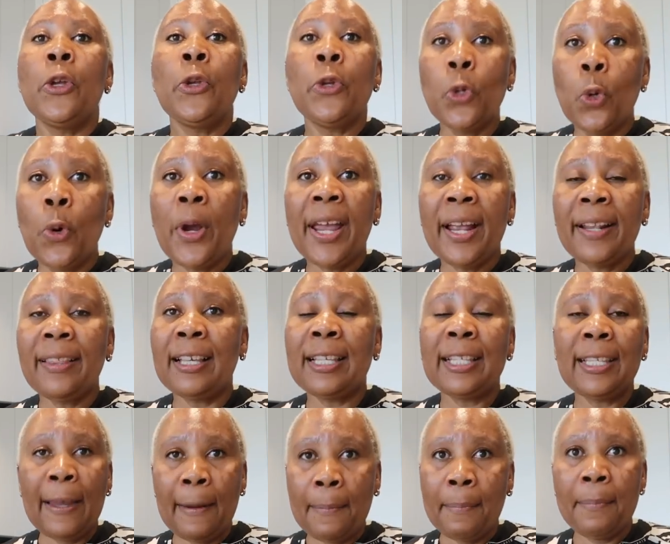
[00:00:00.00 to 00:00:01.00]
You had the
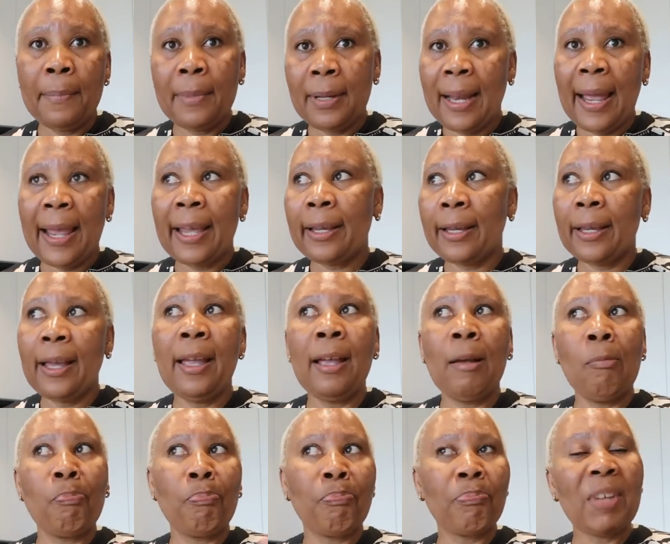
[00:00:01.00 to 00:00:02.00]
same like
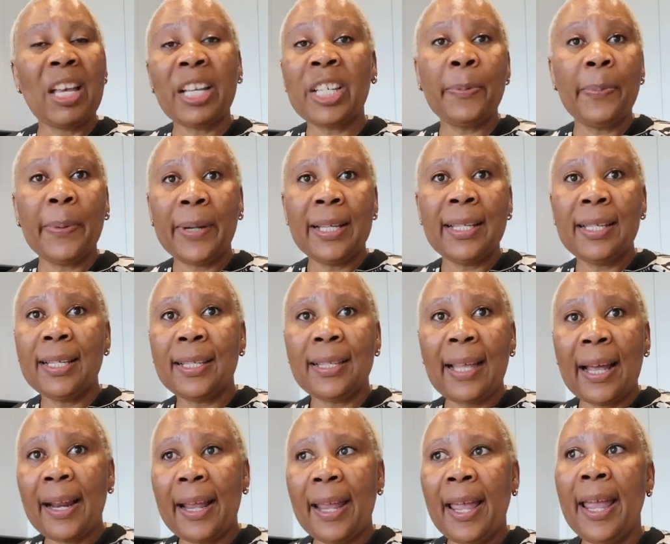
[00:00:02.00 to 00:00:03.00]
experiences
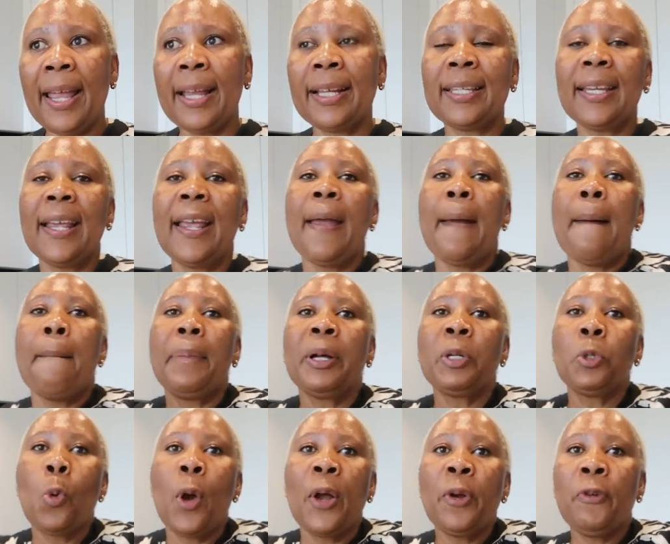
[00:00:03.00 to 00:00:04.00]
that I had,
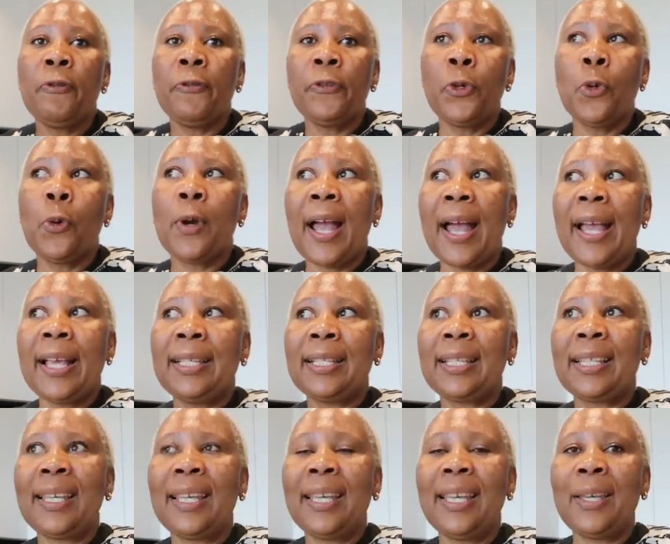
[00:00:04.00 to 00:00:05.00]
but one of you
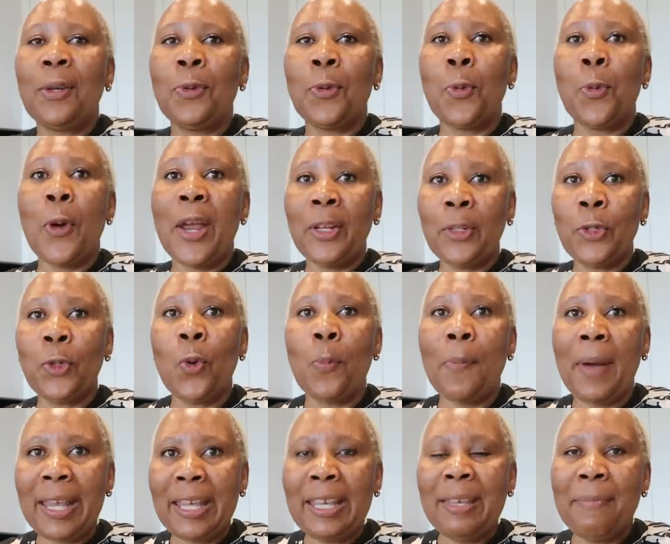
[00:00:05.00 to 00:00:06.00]
guys went to
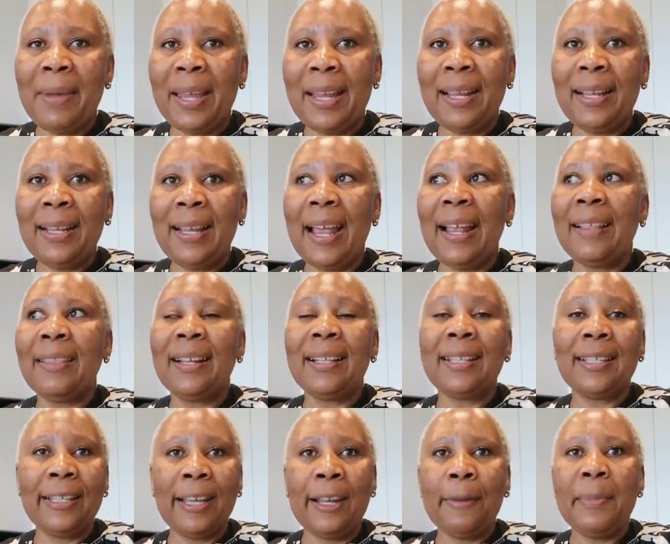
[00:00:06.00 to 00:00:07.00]
my email and then
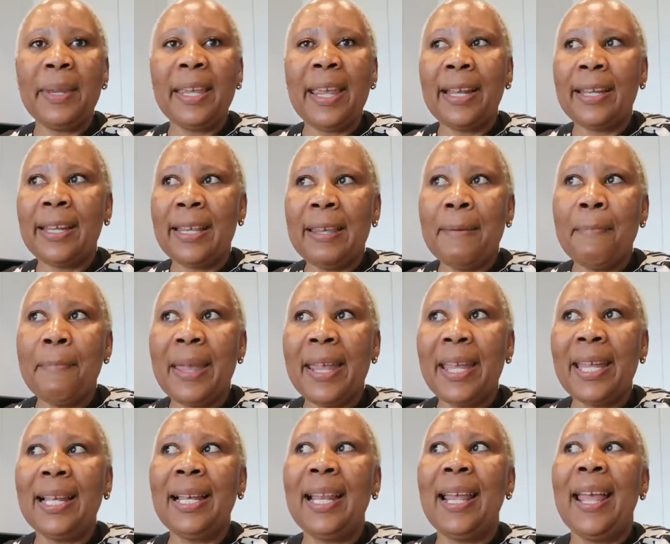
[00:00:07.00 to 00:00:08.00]
sent me an
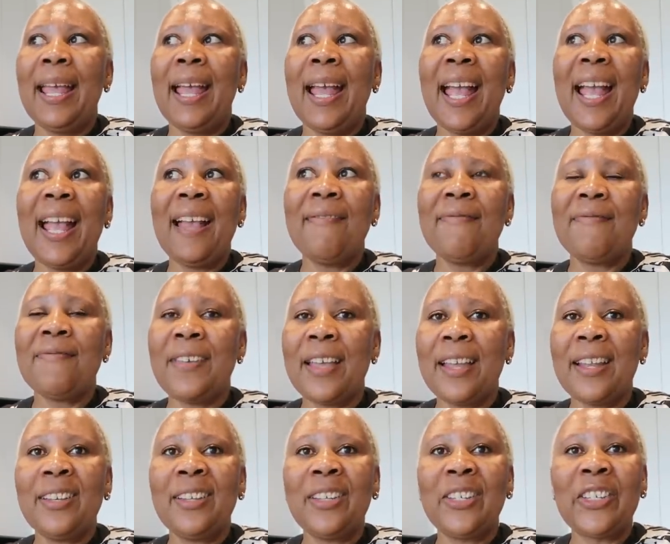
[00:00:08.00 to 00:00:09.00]
email, and
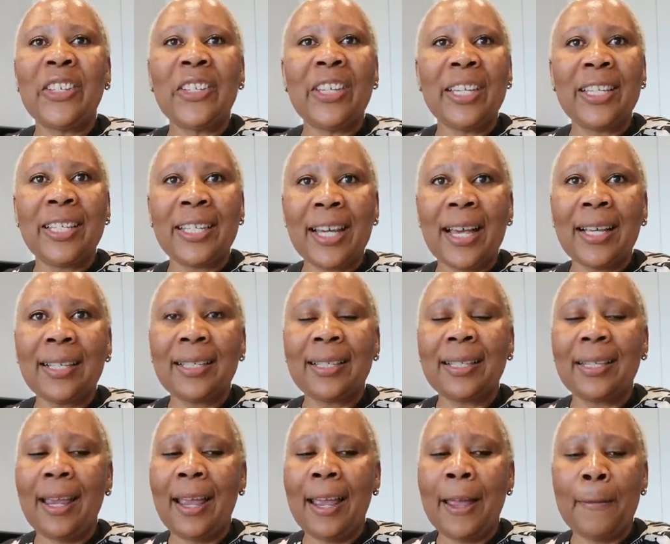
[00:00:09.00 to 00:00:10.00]
then she
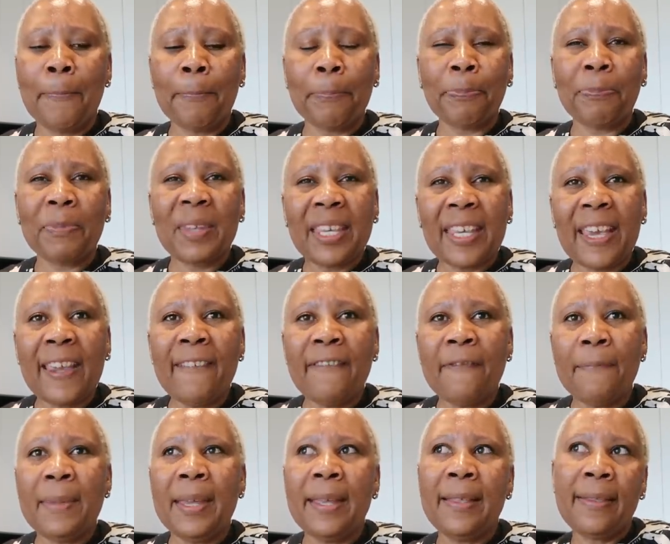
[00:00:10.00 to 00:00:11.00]
just
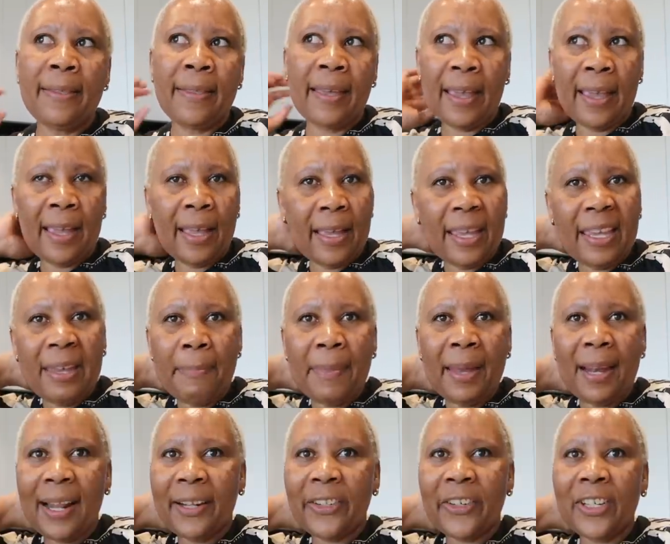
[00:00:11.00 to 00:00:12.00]
gave me the
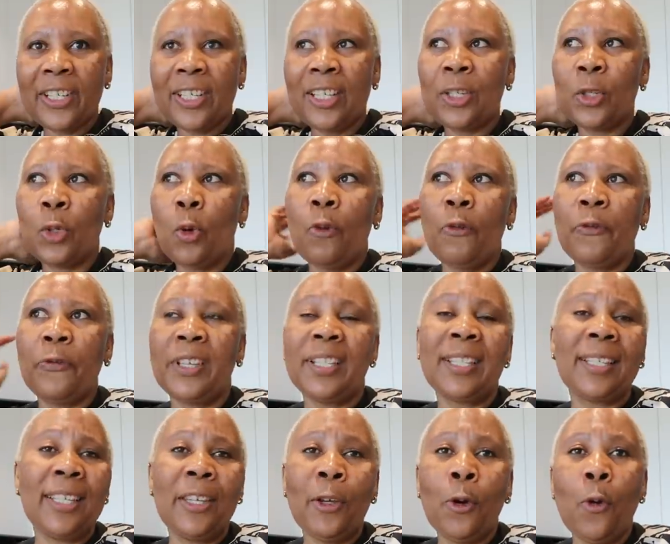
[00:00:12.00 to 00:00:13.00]
email addresses of the
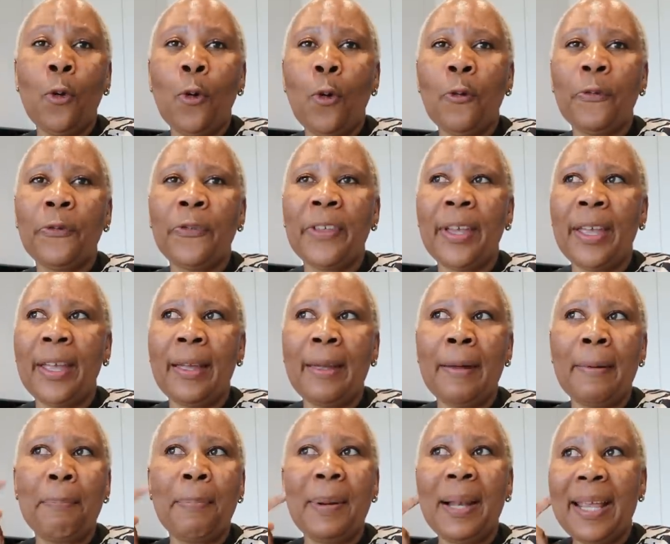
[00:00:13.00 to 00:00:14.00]
CEO of
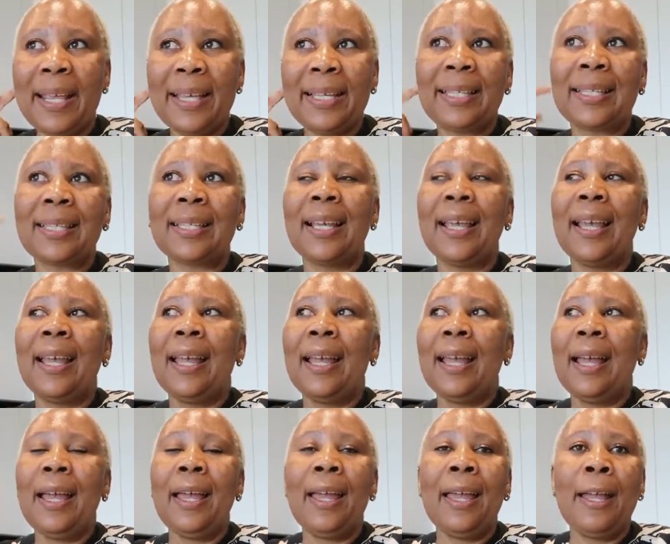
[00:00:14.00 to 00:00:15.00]
the place,
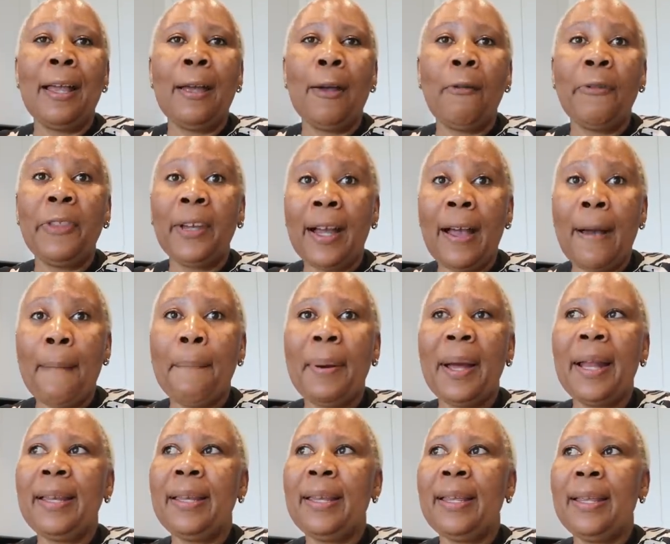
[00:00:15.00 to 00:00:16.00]
of the
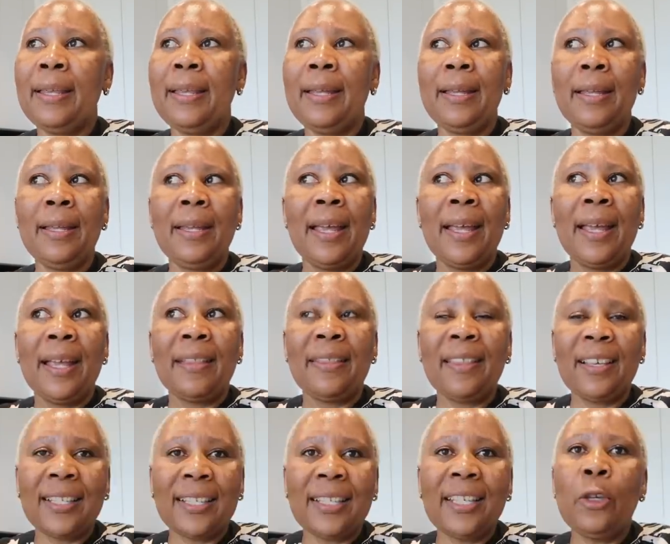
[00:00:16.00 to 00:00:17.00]
company,
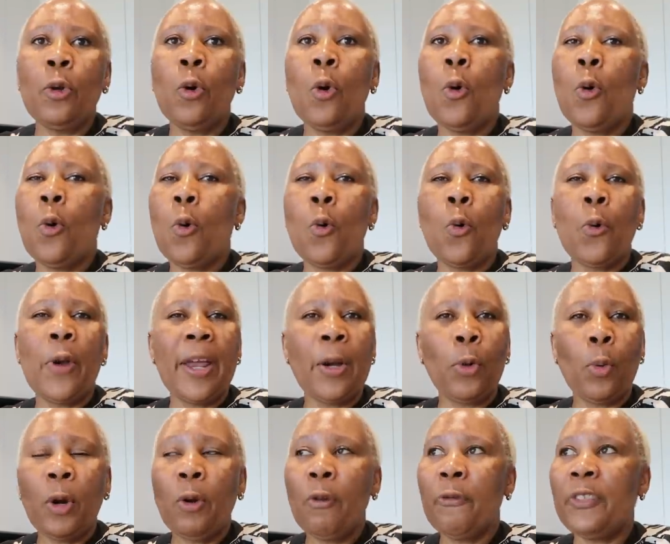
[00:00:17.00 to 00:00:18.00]
the COO,
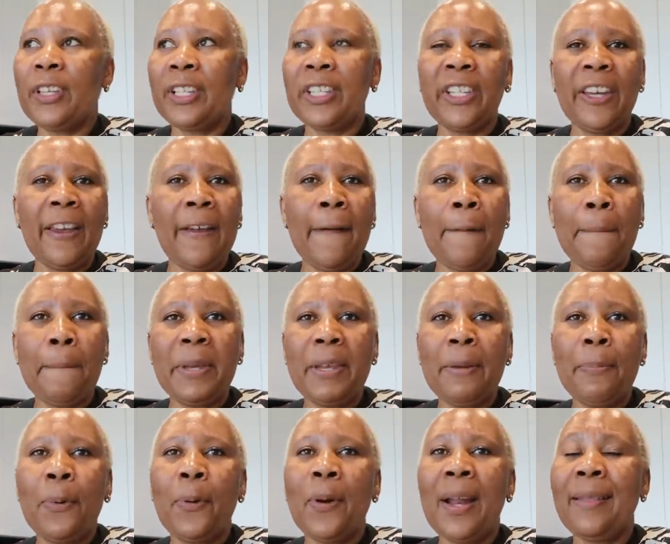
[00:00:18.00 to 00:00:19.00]
and one of the chair
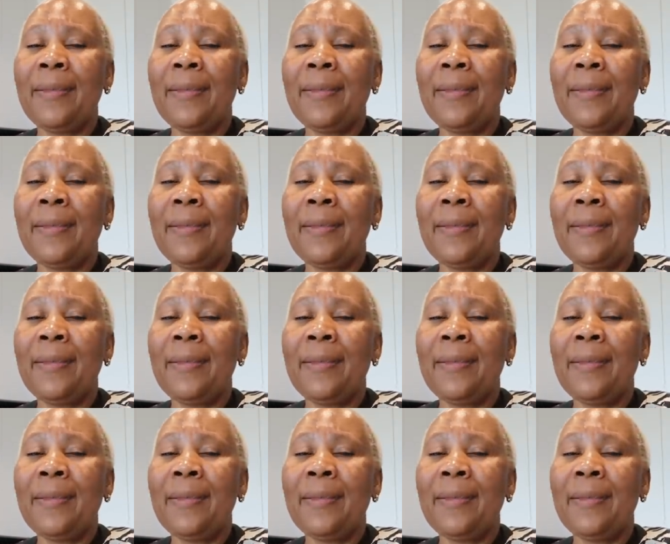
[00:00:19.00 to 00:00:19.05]
people.